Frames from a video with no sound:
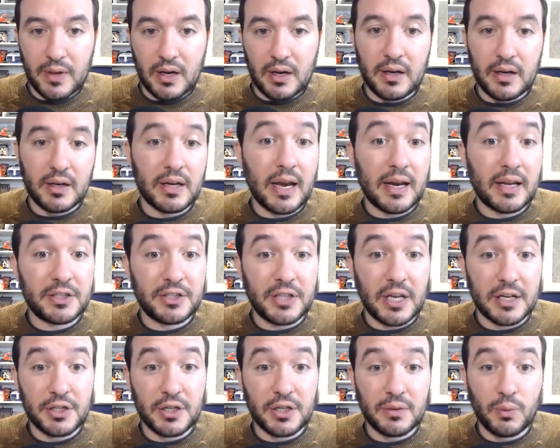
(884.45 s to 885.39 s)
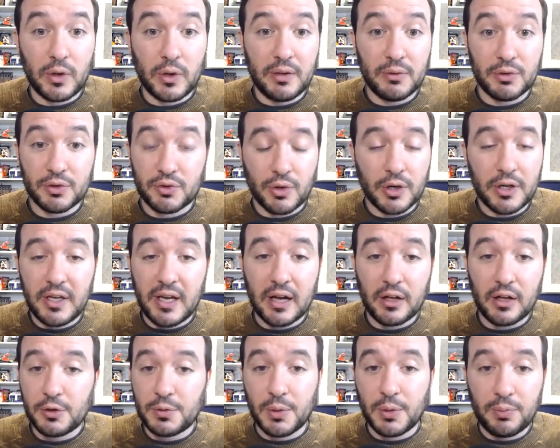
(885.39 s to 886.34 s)
an extension when he was rookie
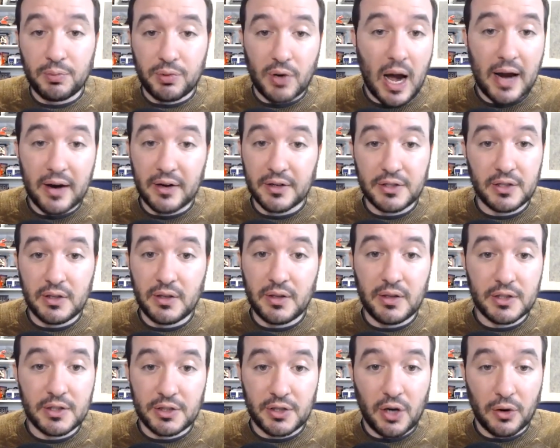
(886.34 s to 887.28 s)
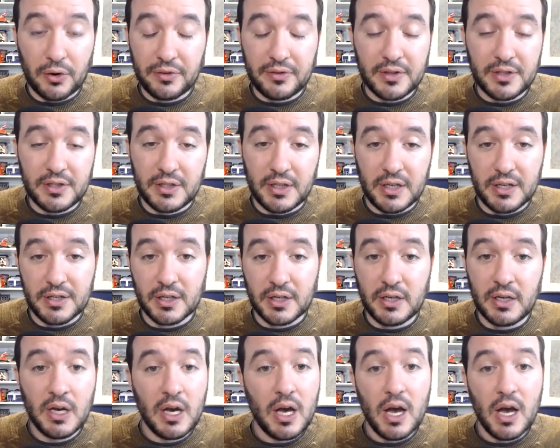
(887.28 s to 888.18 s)
eligible prior to the start of the season.